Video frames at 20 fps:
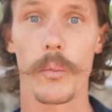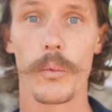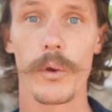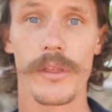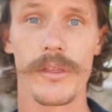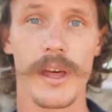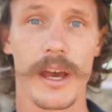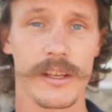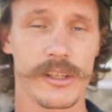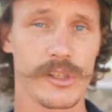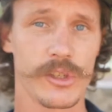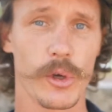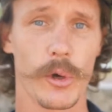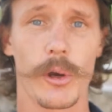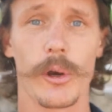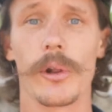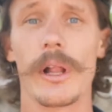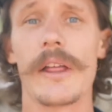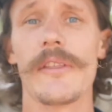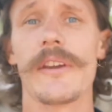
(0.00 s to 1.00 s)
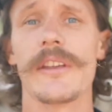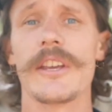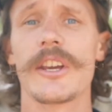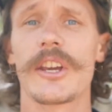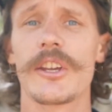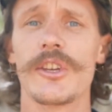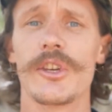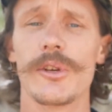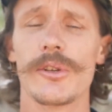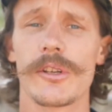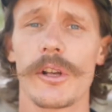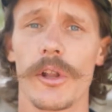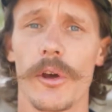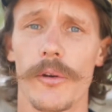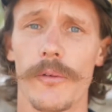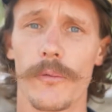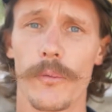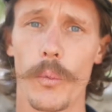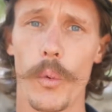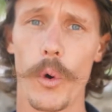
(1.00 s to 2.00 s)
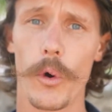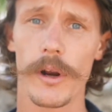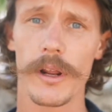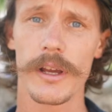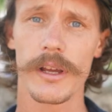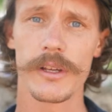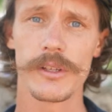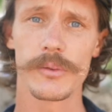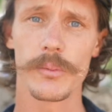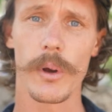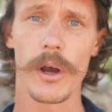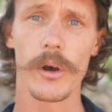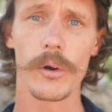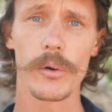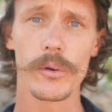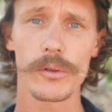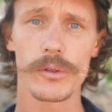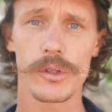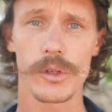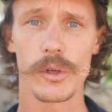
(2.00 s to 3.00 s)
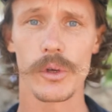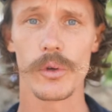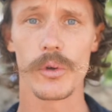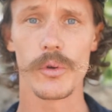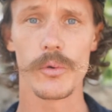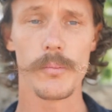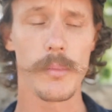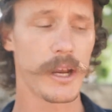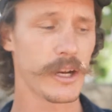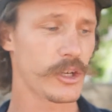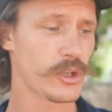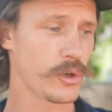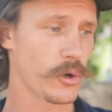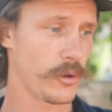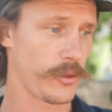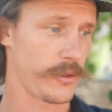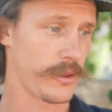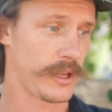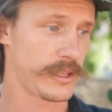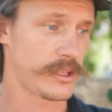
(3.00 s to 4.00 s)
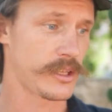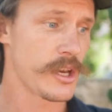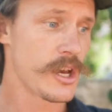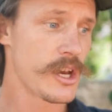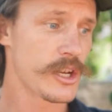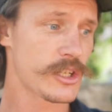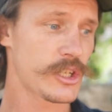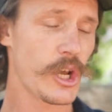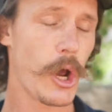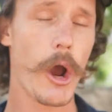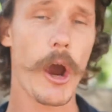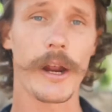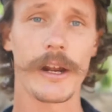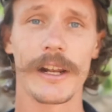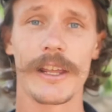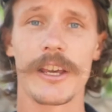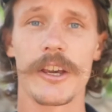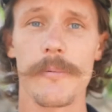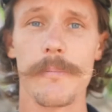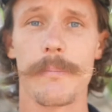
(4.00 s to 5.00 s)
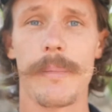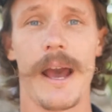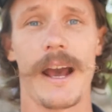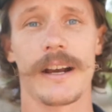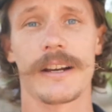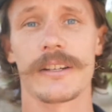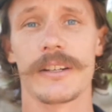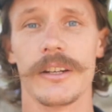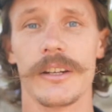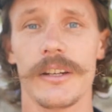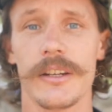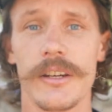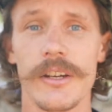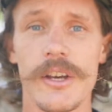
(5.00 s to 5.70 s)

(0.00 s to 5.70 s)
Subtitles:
with that soil, and then you can use a lot of water as well to make sure that that's tightly compacted.